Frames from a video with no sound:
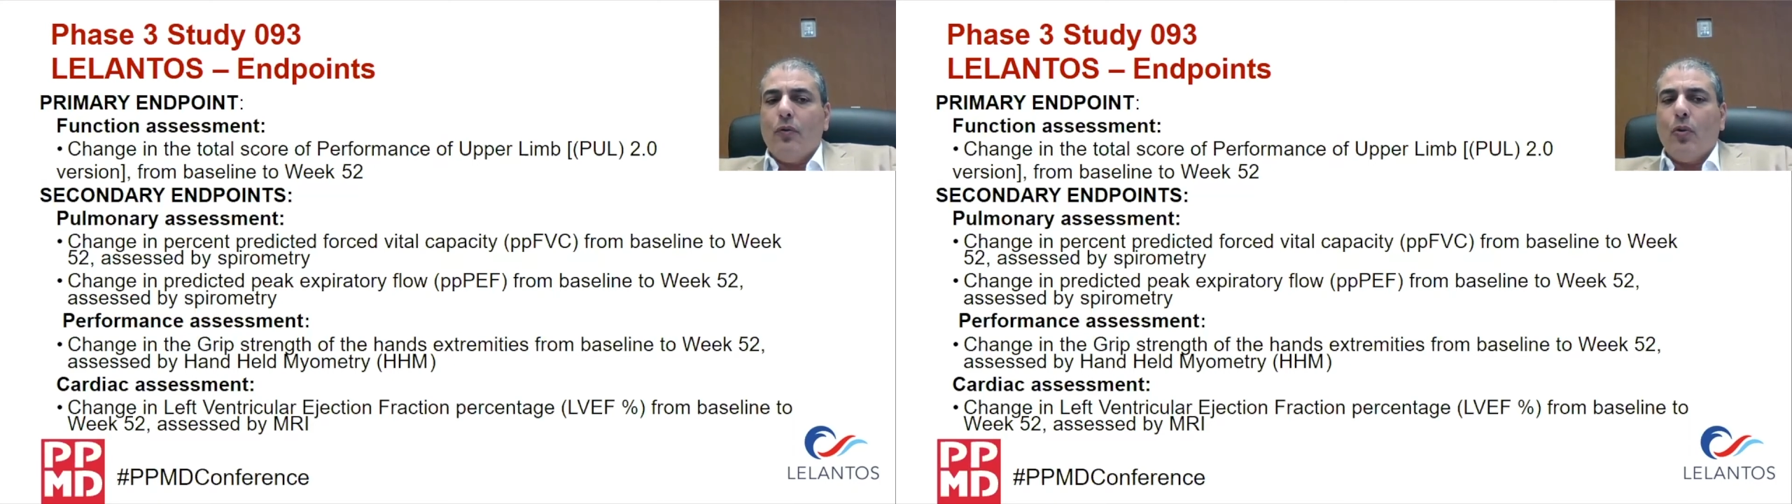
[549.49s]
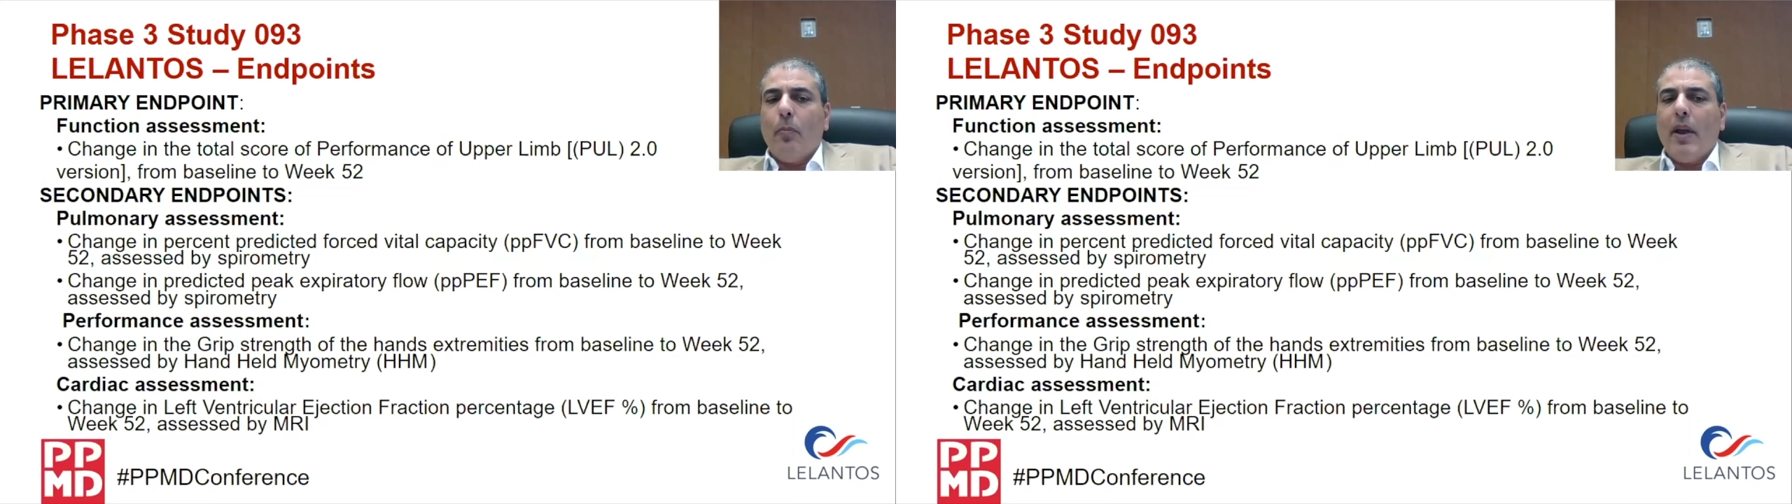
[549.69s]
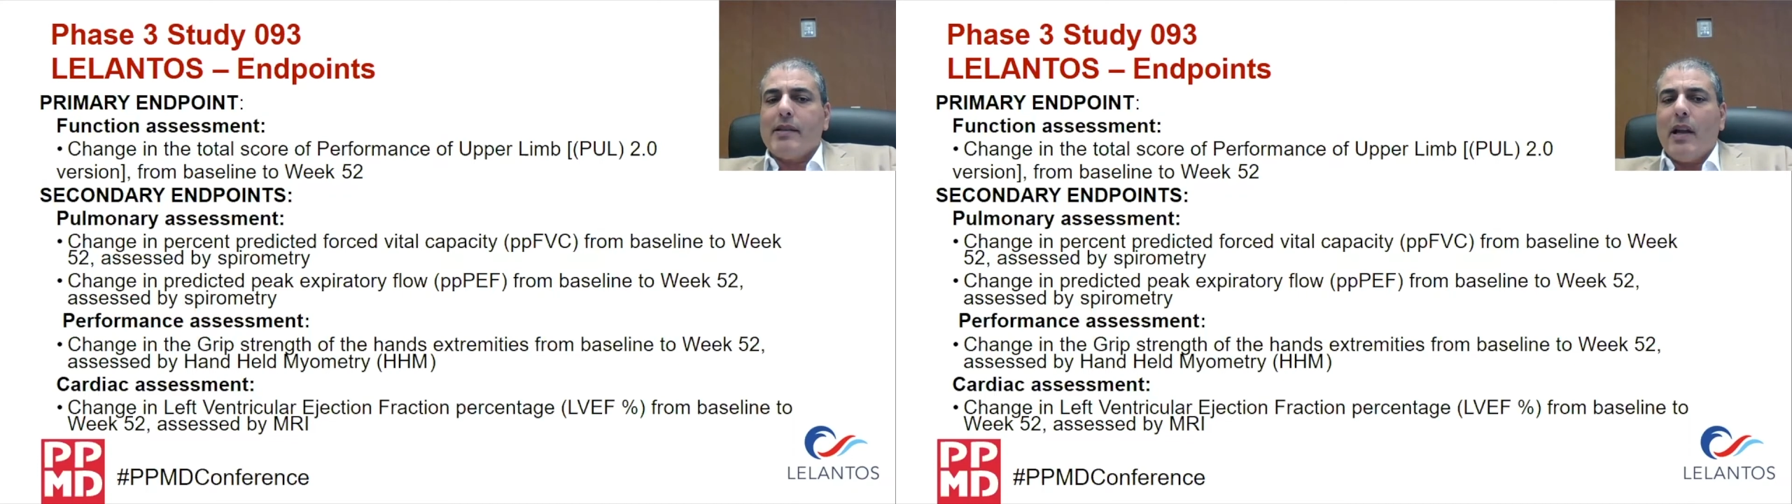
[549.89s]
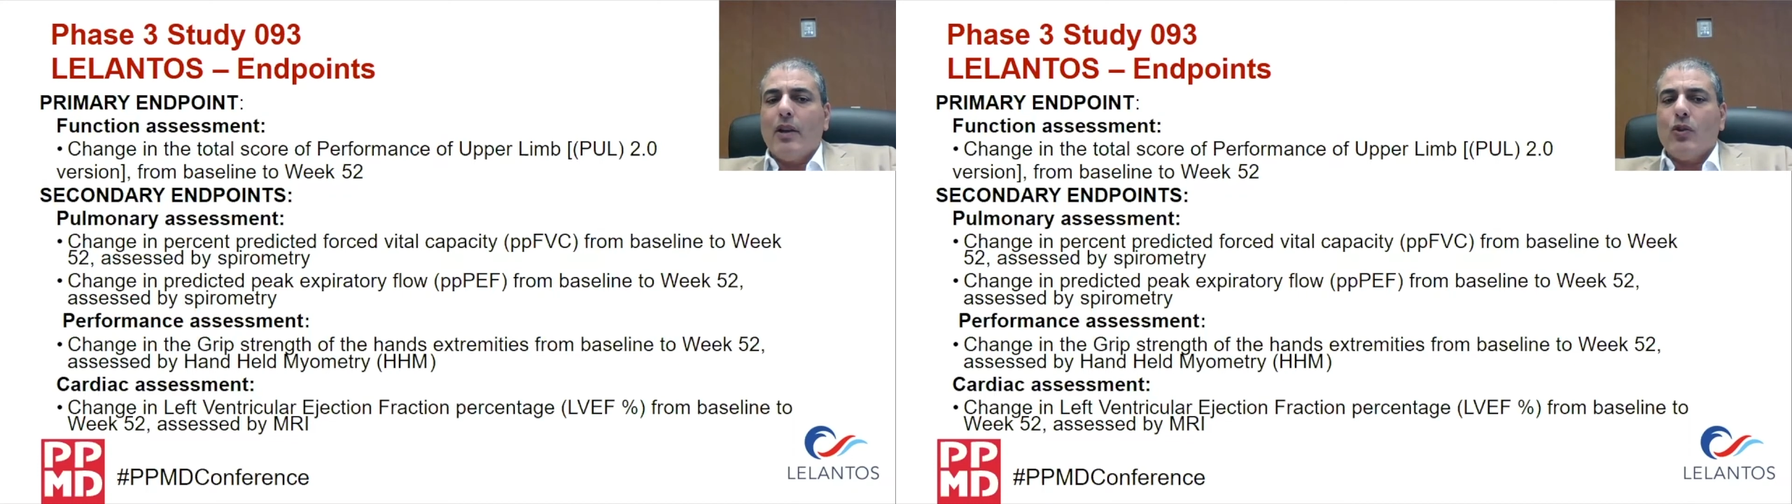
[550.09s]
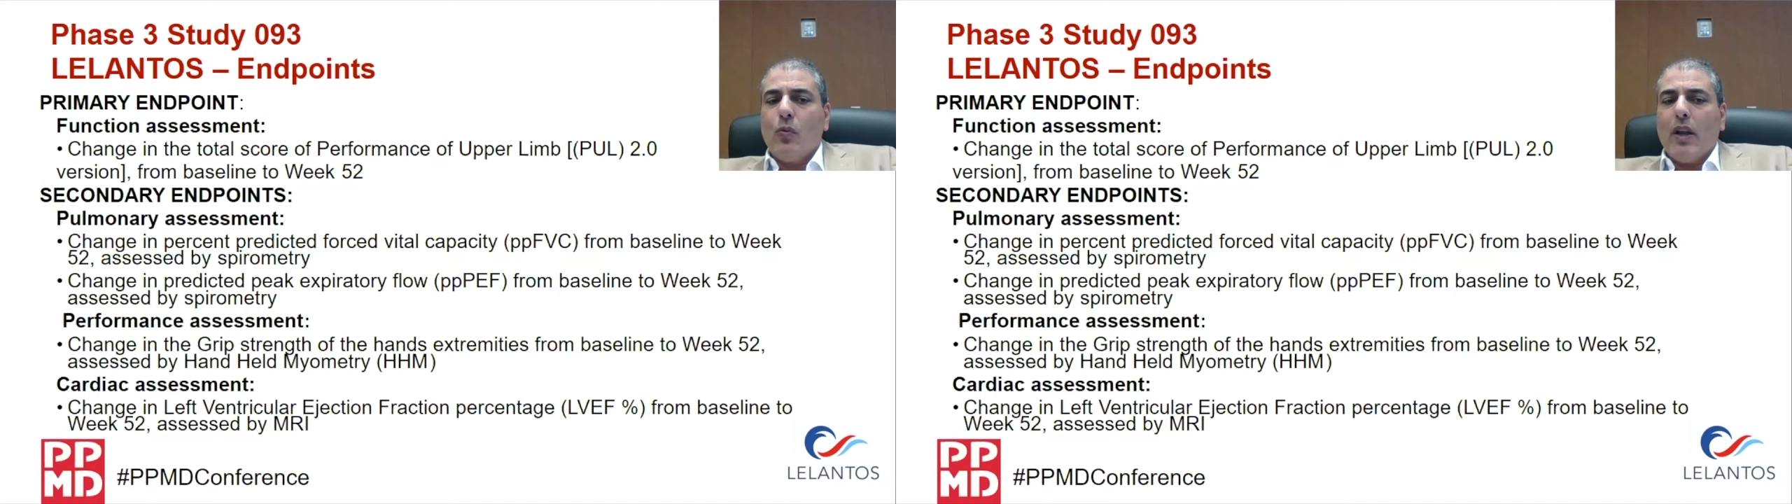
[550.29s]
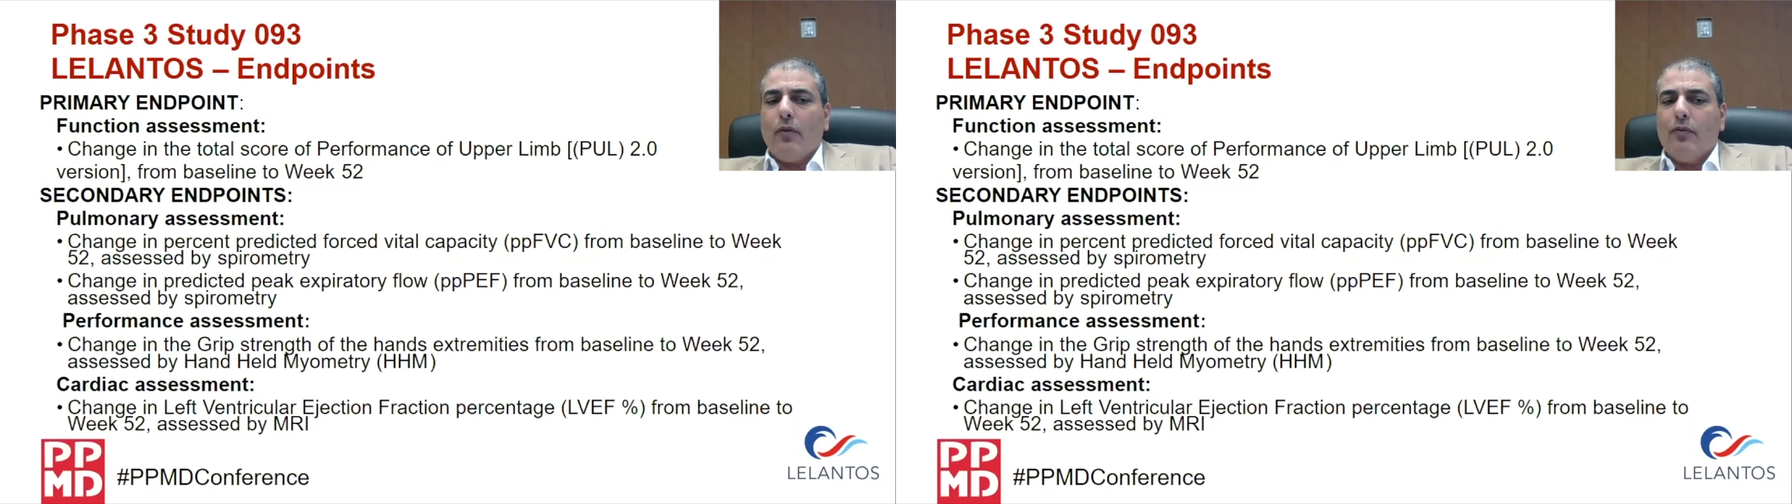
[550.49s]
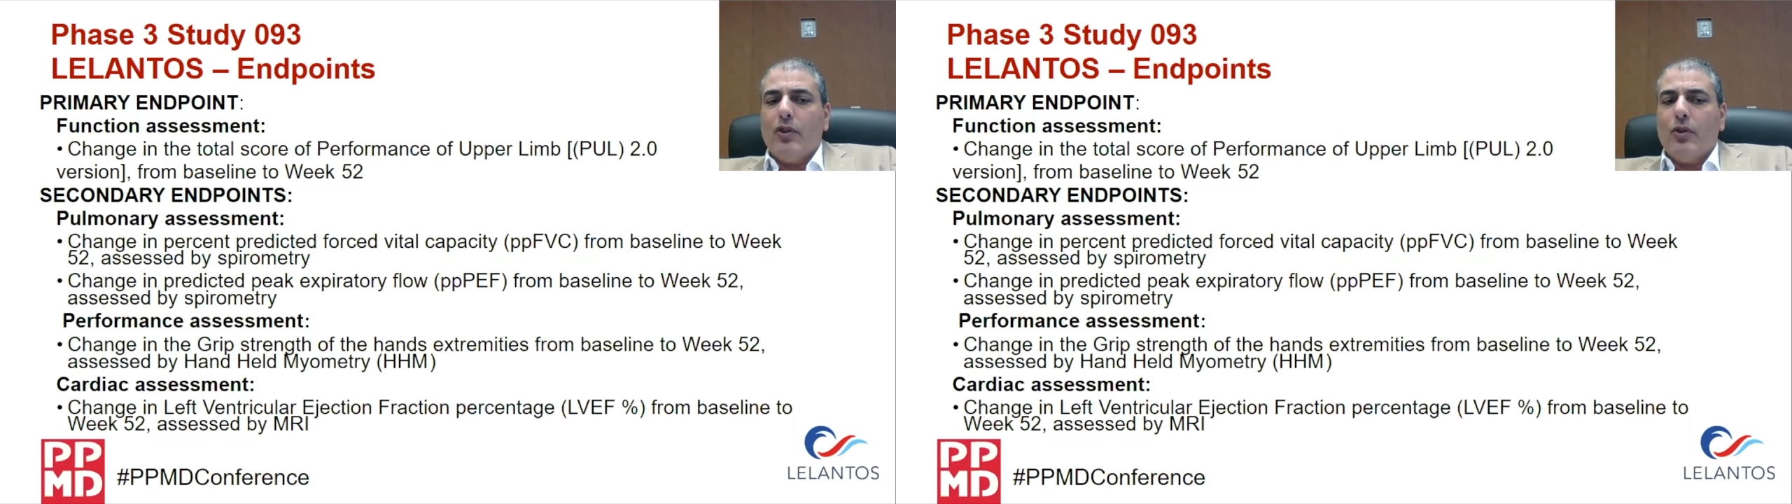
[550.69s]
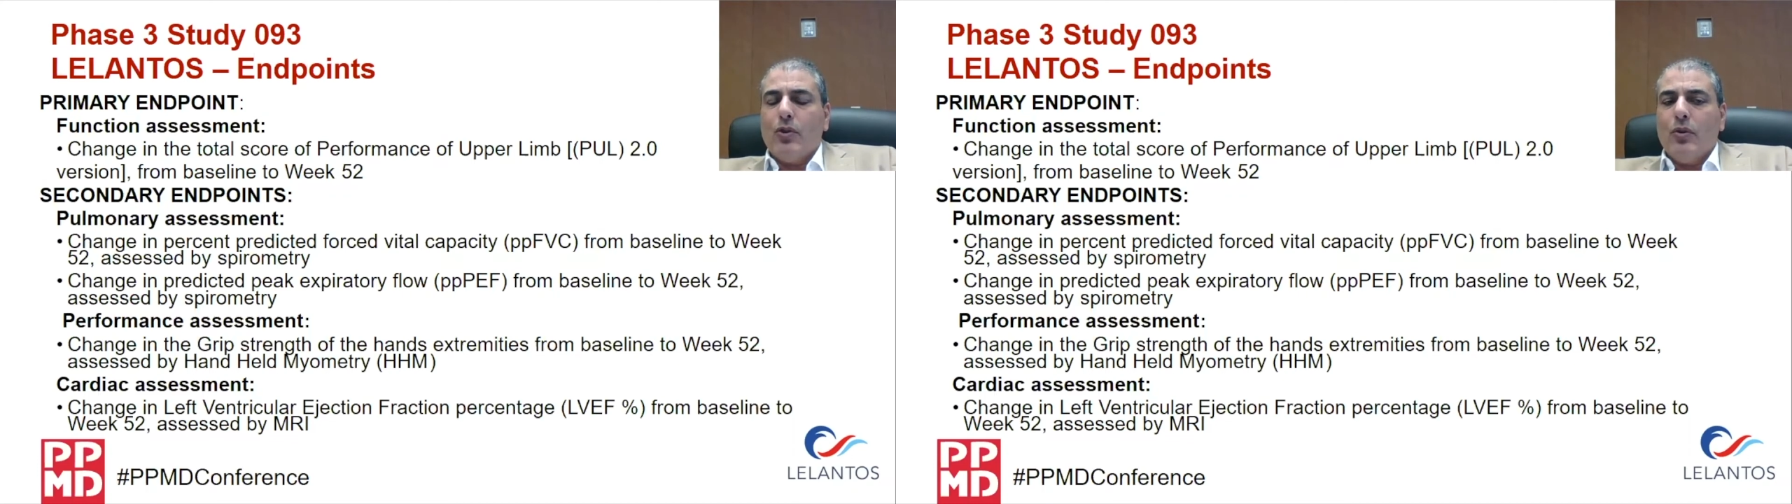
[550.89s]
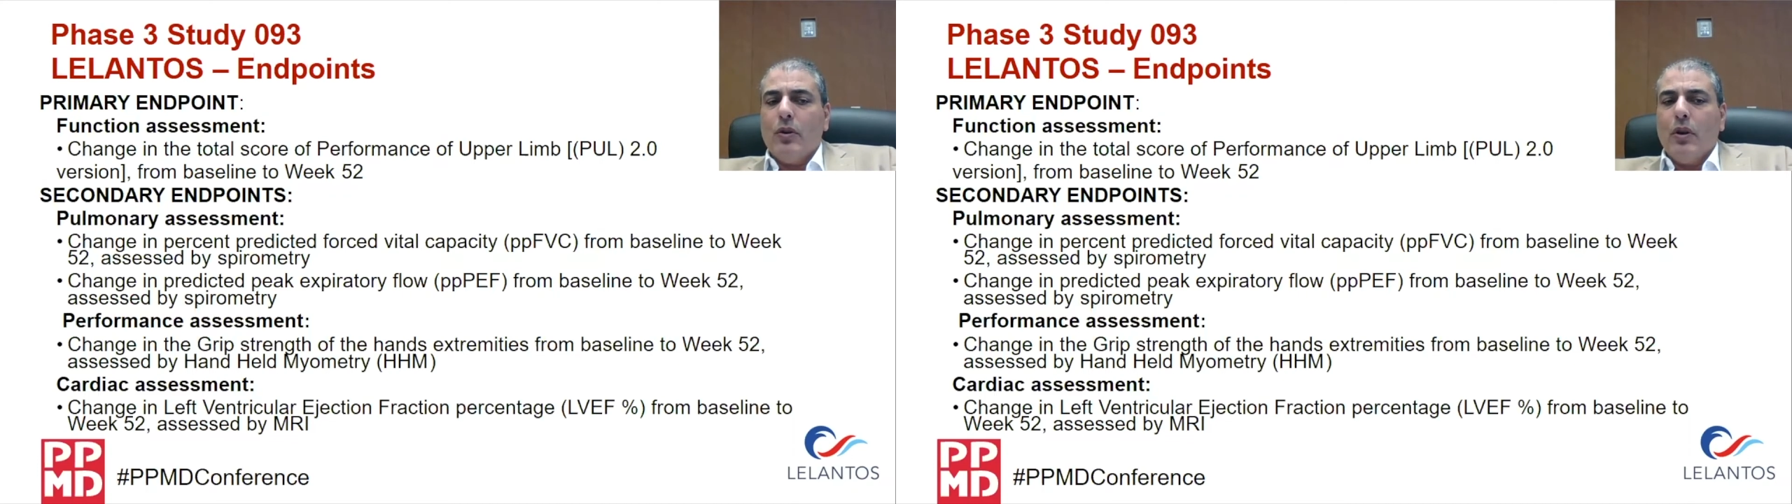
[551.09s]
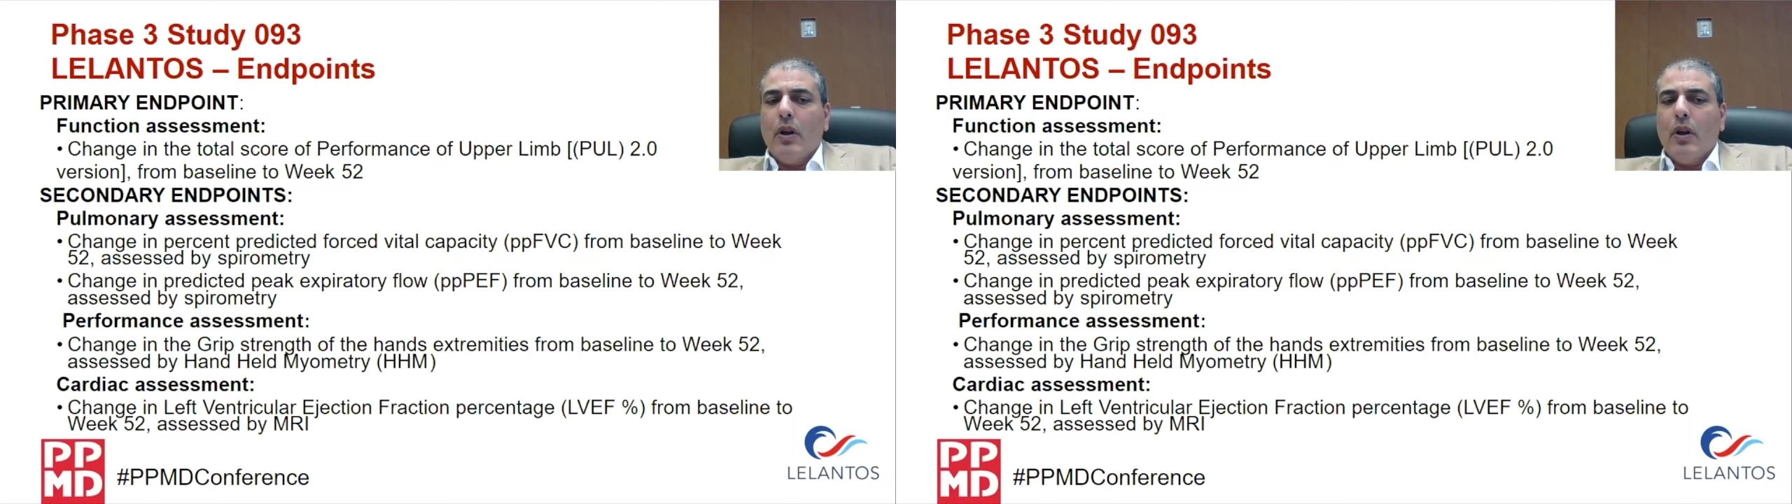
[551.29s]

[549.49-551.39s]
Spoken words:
from baseline to week 52.